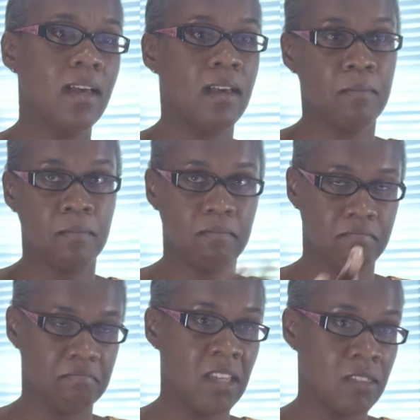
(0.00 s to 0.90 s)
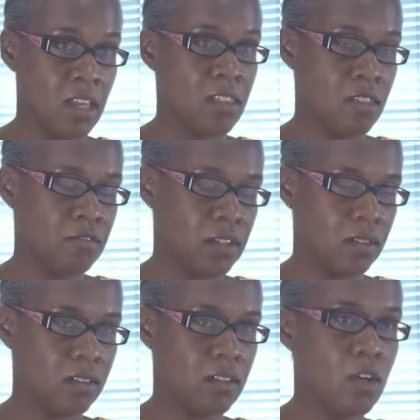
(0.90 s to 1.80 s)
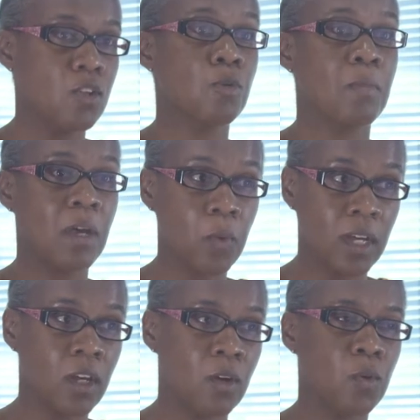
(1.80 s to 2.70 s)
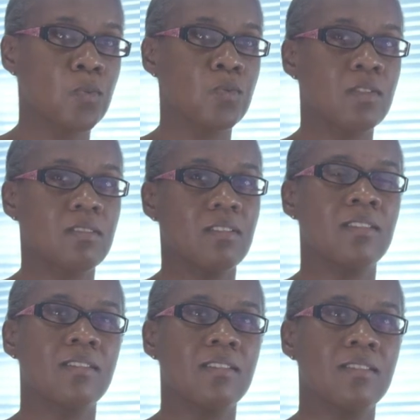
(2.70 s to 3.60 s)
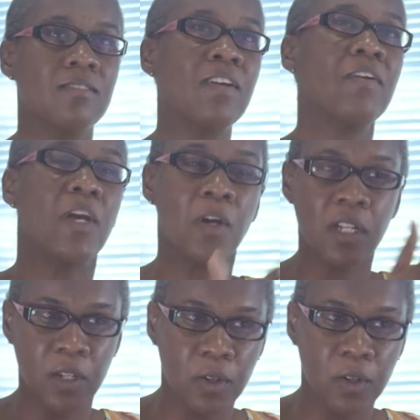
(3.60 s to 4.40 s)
um, in, in the field? So my work goes, it's, it's, very early